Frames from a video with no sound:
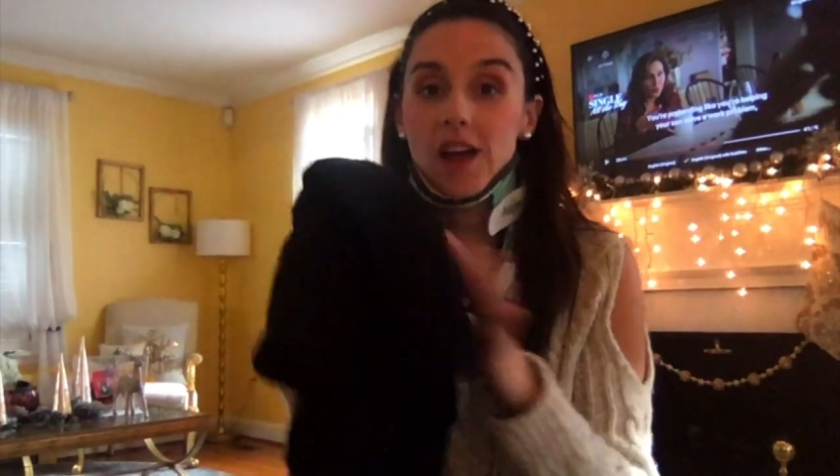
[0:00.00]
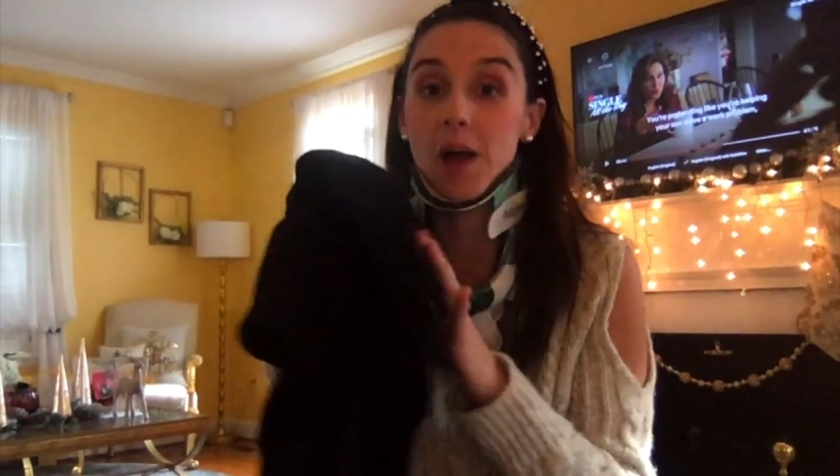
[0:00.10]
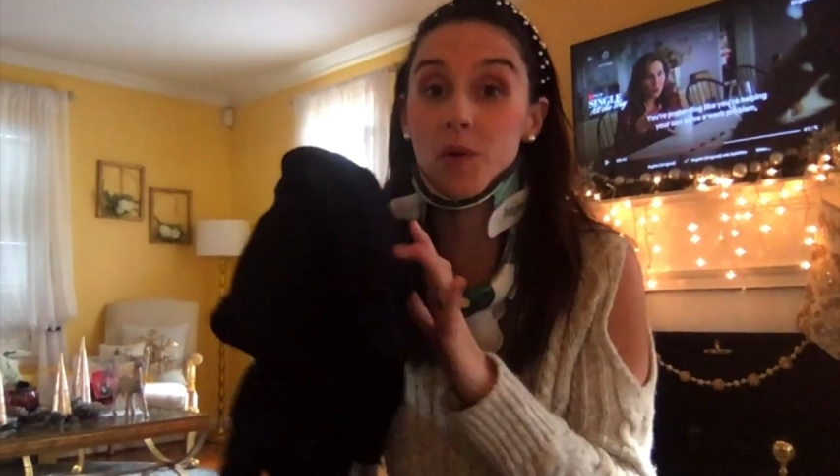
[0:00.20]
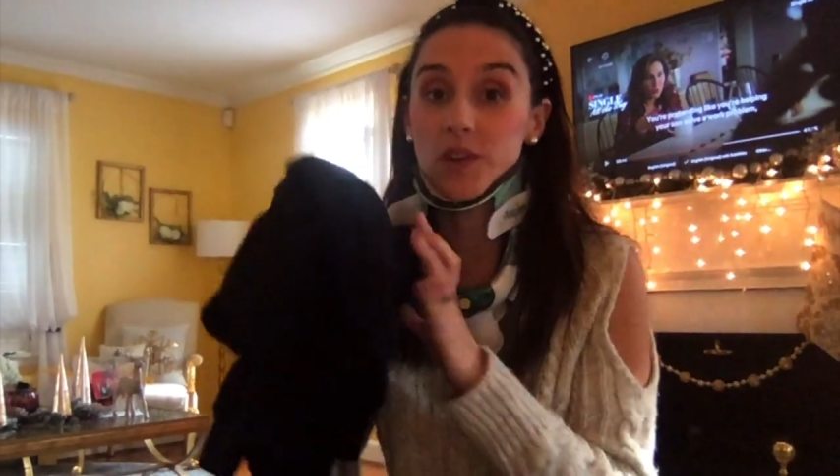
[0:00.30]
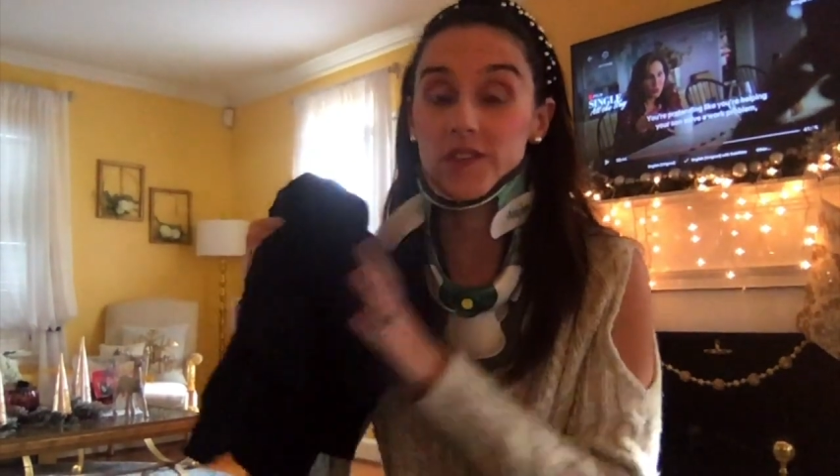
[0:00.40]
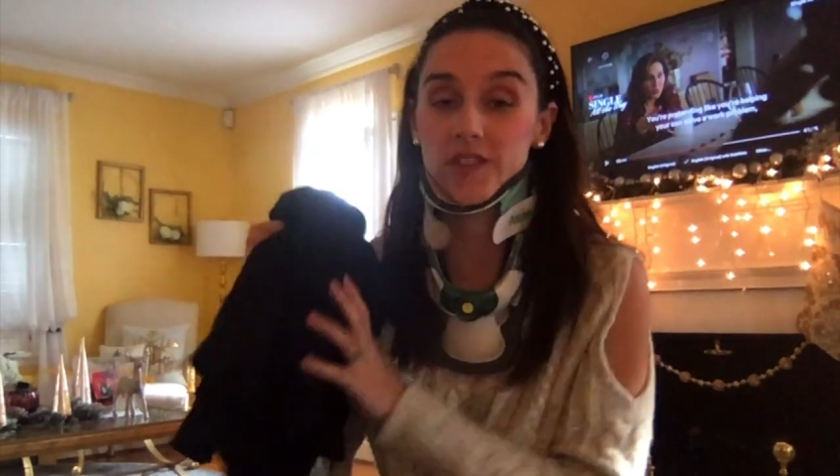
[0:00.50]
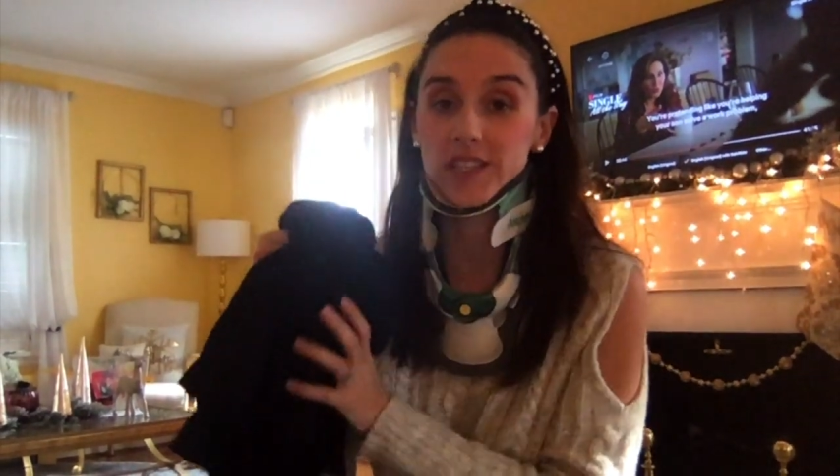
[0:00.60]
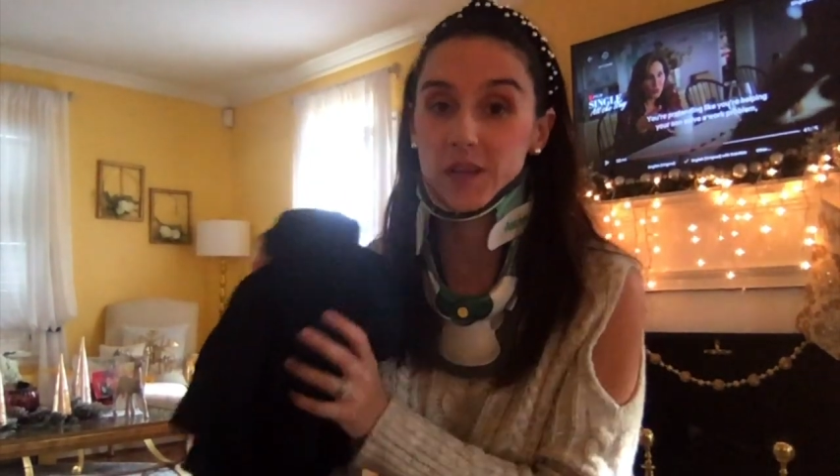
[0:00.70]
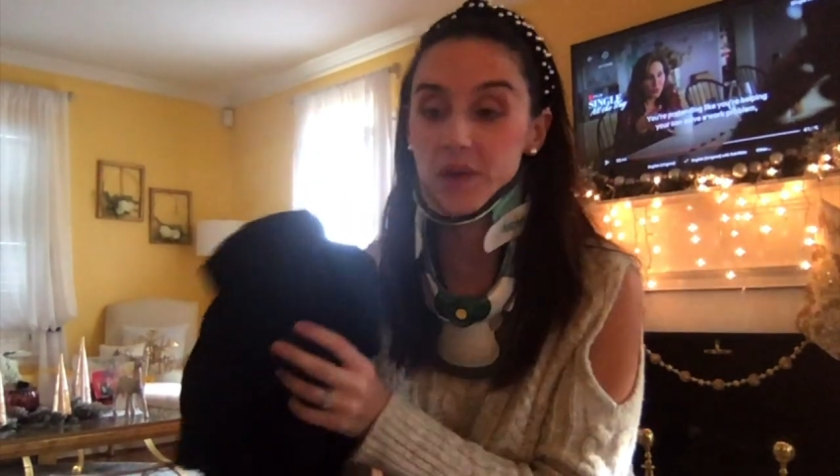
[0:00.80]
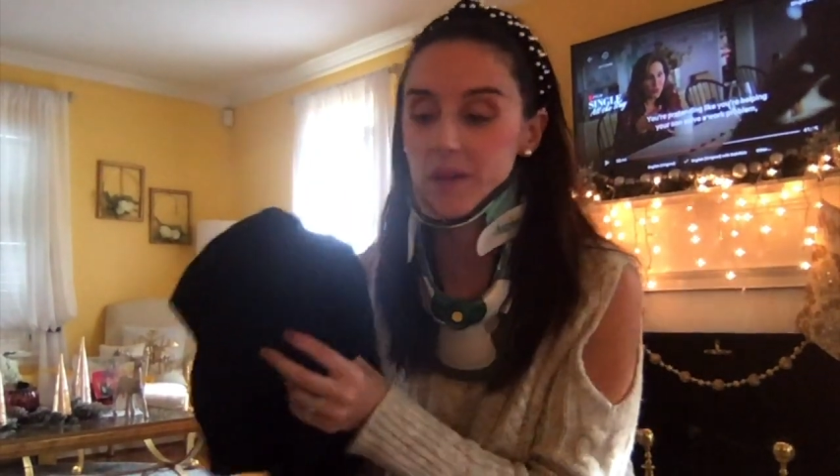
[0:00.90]
I'm always
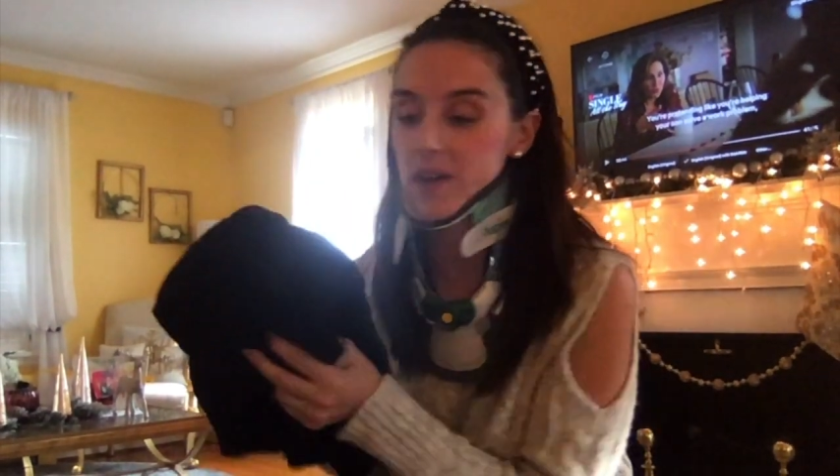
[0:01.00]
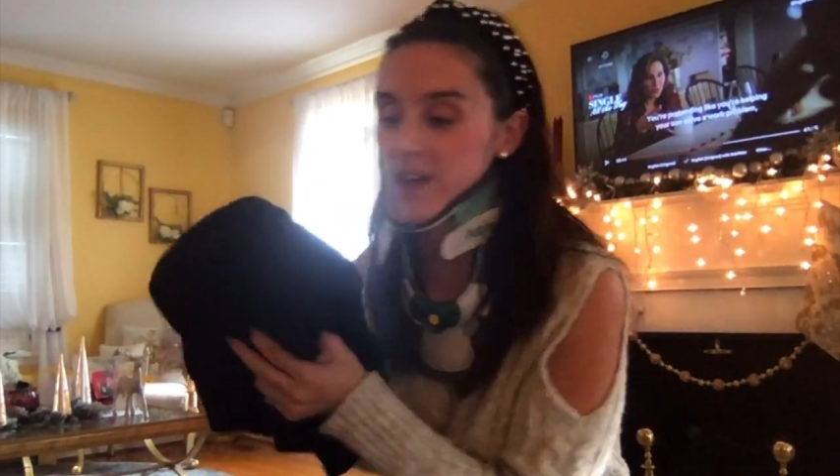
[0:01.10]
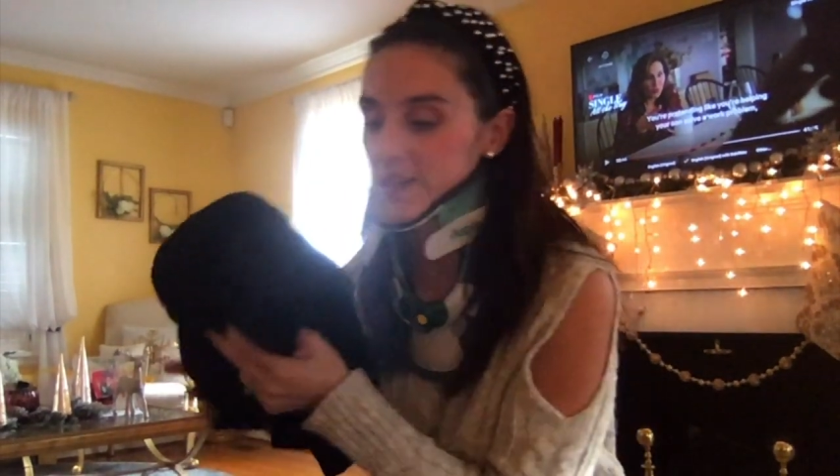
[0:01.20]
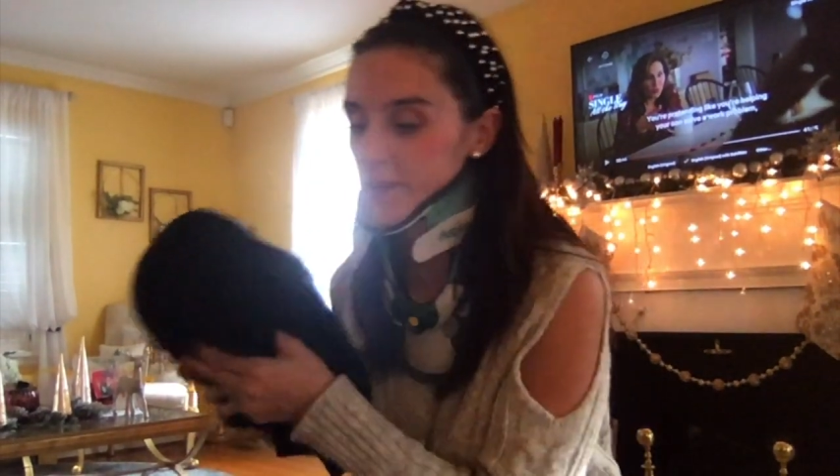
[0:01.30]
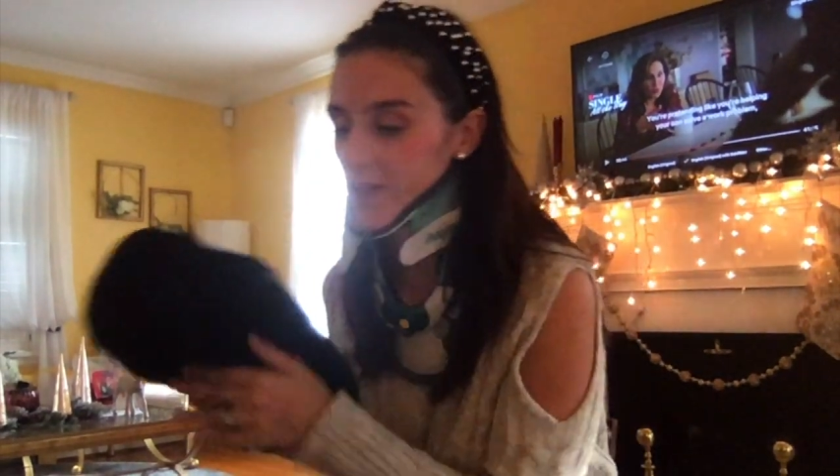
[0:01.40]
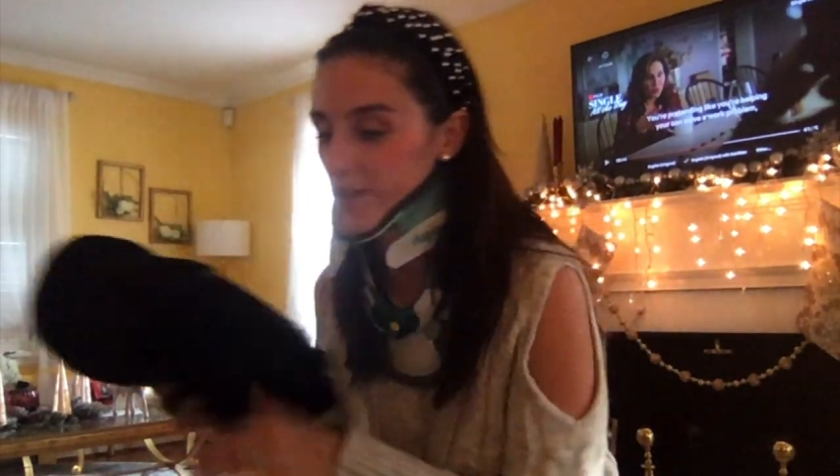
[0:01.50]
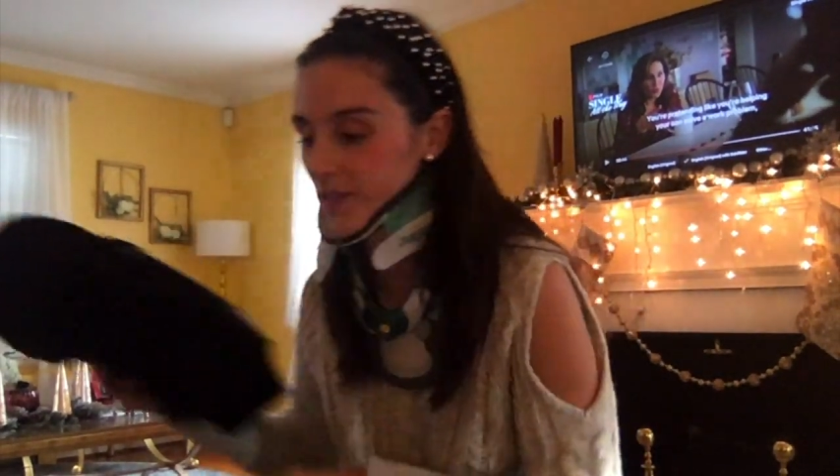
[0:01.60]
freezing when I'm in hospital,